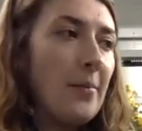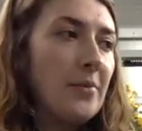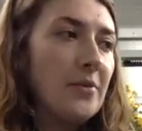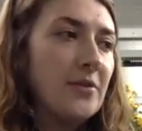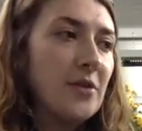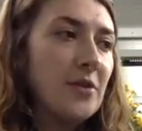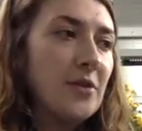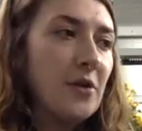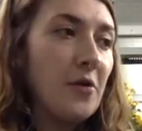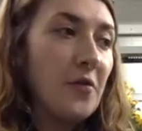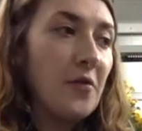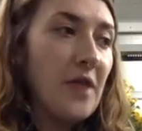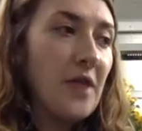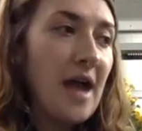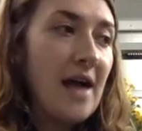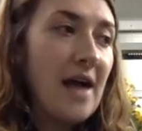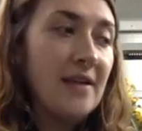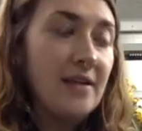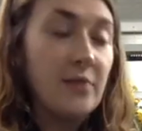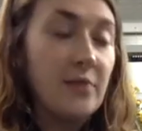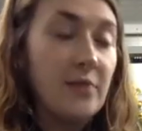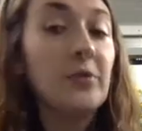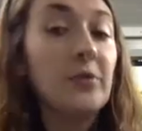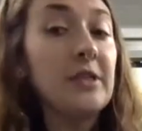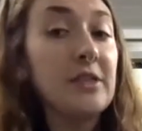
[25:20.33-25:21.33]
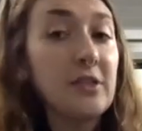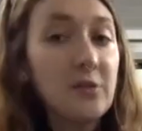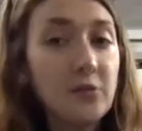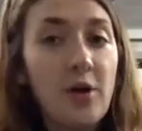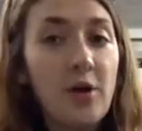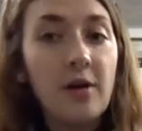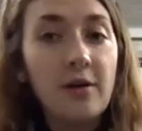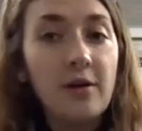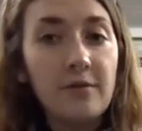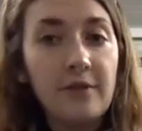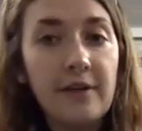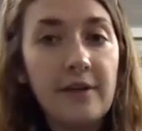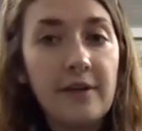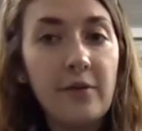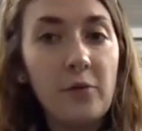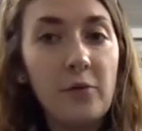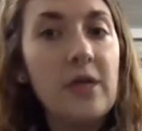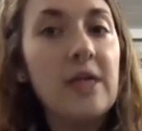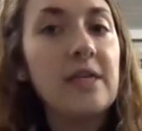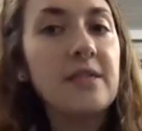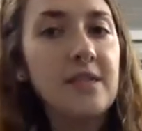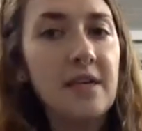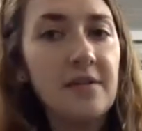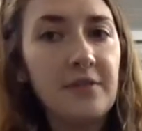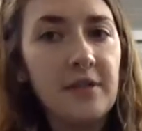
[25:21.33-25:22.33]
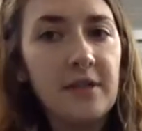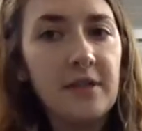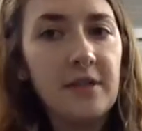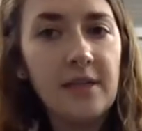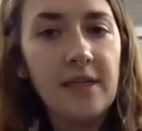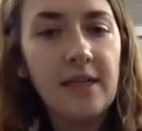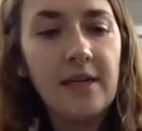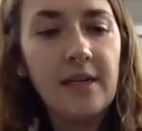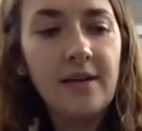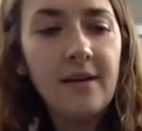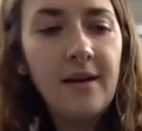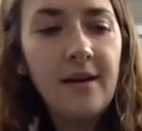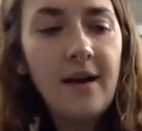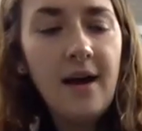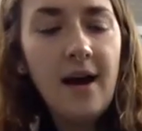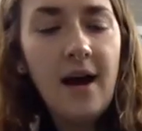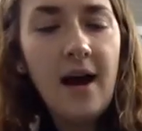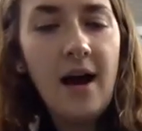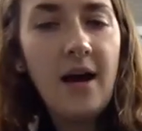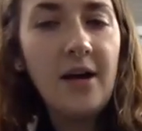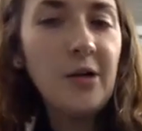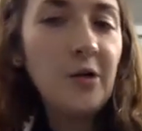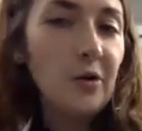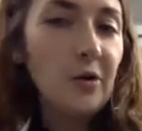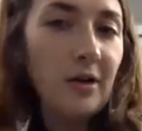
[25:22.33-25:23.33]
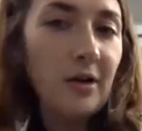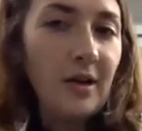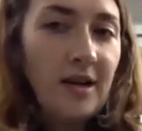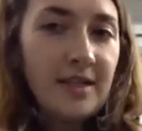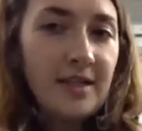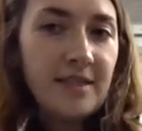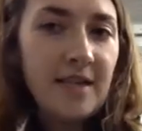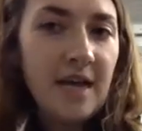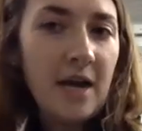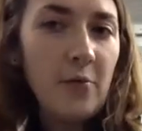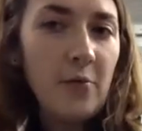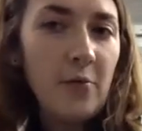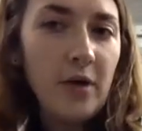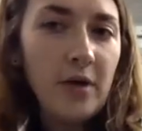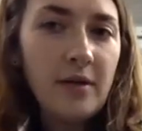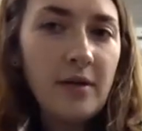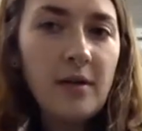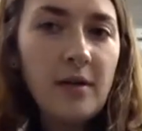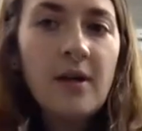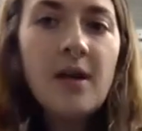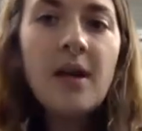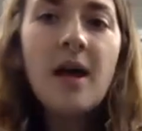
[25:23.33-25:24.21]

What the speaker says: So that has a really strong flavor. We can definitely utilize that one.